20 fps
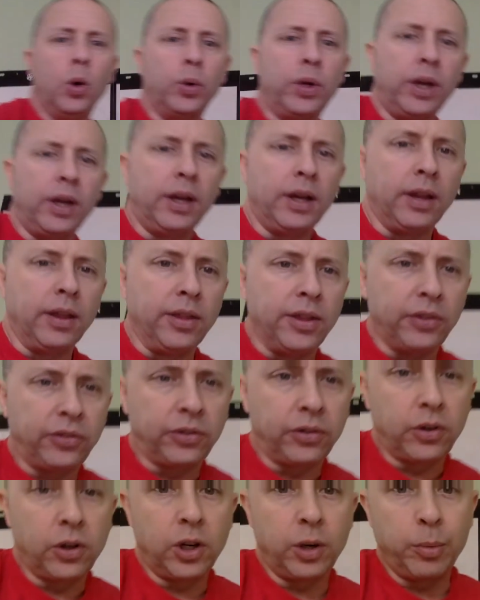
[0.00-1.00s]
Okay, this
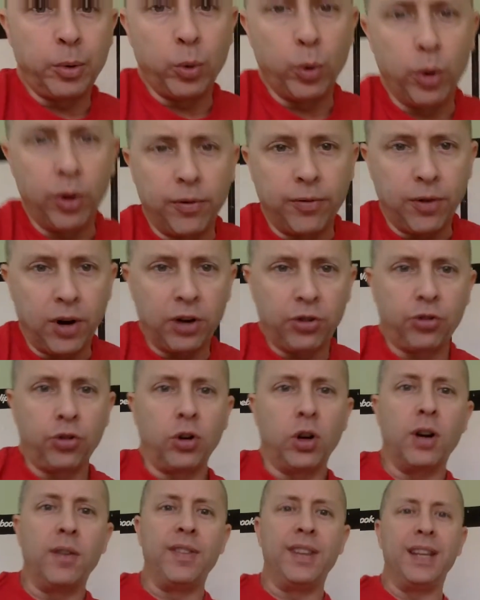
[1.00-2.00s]
is going to be a refresher
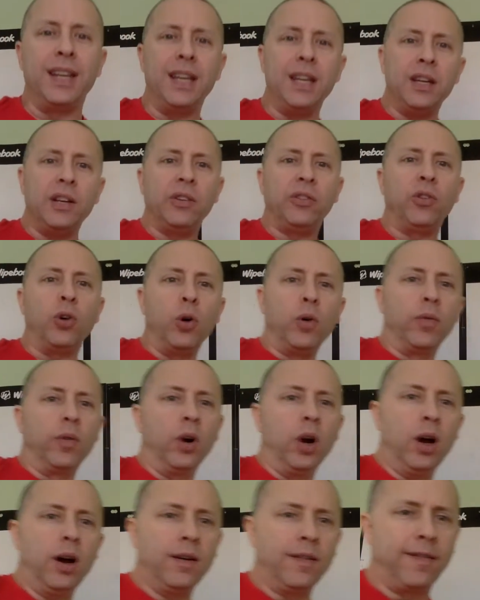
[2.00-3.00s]
of the is
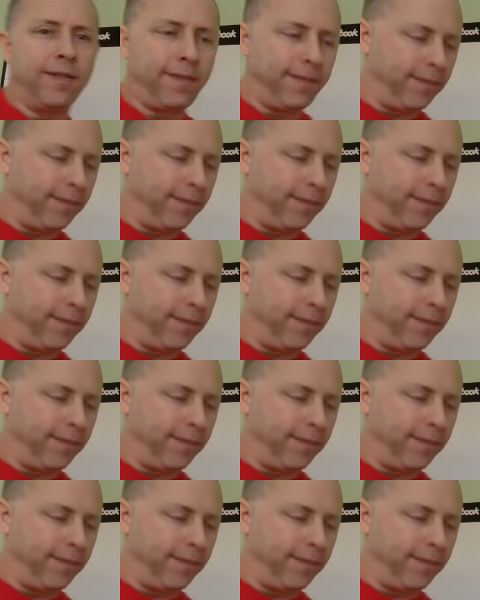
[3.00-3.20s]
over of